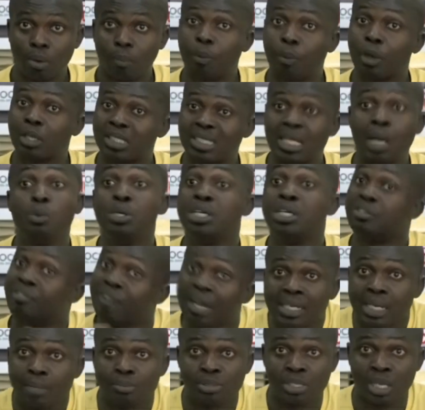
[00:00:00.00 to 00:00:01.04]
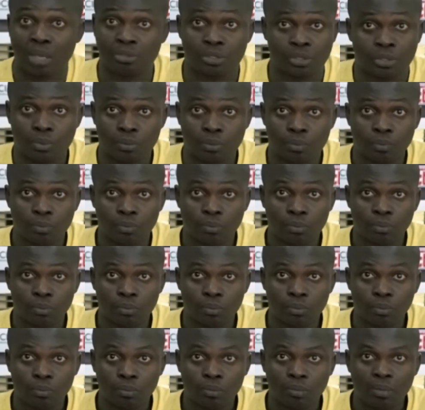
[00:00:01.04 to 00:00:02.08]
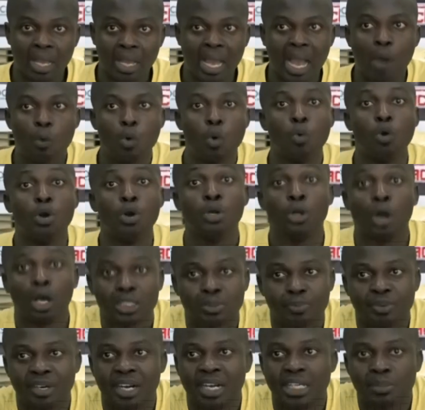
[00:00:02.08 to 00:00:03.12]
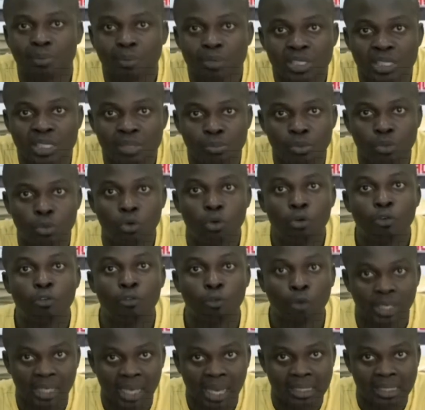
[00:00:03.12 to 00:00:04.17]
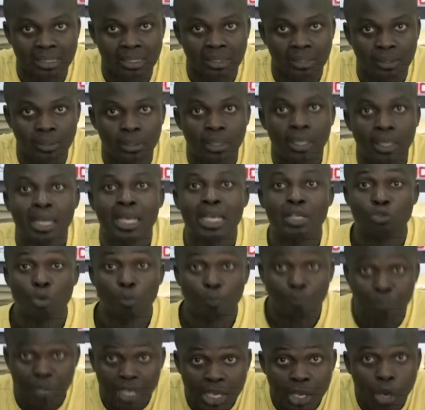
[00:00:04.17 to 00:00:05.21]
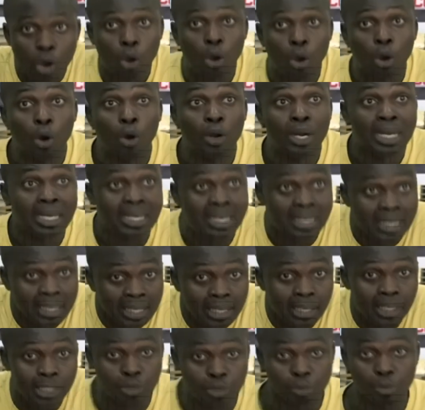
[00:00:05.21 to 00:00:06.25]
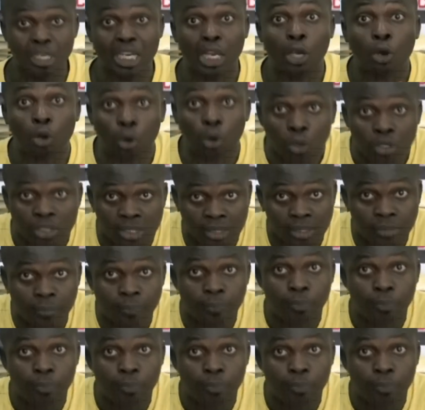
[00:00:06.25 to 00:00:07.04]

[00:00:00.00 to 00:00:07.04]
but they will defend themselves, and we will not be responsible for that. It will be the cross